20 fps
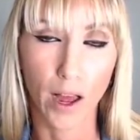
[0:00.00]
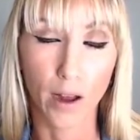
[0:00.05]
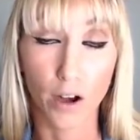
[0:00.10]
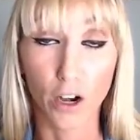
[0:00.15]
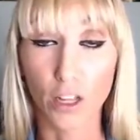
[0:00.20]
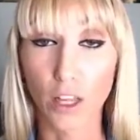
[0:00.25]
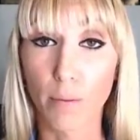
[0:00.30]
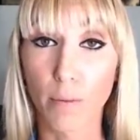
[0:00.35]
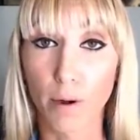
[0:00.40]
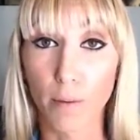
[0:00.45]

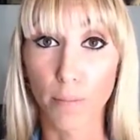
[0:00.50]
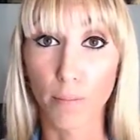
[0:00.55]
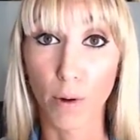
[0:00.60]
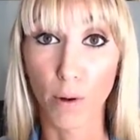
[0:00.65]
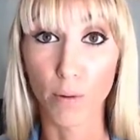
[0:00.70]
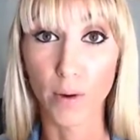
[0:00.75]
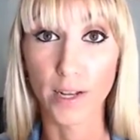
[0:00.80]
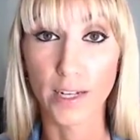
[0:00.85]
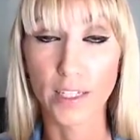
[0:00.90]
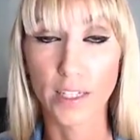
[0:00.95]
early bird
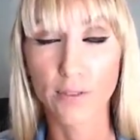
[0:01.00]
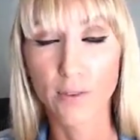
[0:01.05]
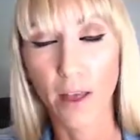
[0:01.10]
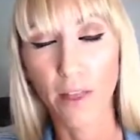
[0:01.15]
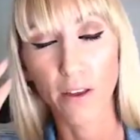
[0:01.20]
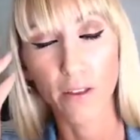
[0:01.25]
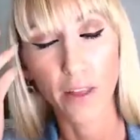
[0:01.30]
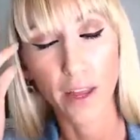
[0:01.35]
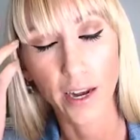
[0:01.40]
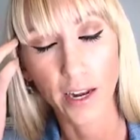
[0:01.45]
bonus
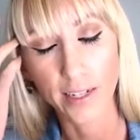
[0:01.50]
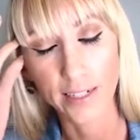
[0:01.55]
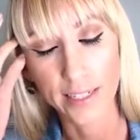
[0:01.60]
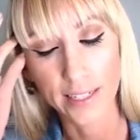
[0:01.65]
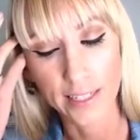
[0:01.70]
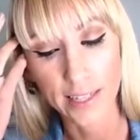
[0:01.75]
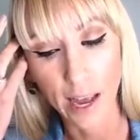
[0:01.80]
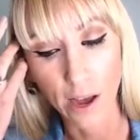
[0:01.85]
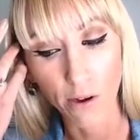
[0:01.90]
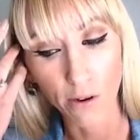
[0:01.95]
rather than a
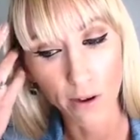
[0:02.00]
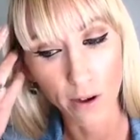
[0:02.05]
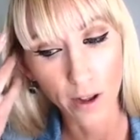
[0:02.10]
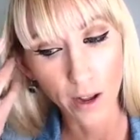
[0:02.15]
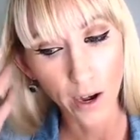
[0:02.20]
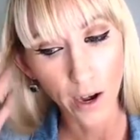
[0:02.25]
discount.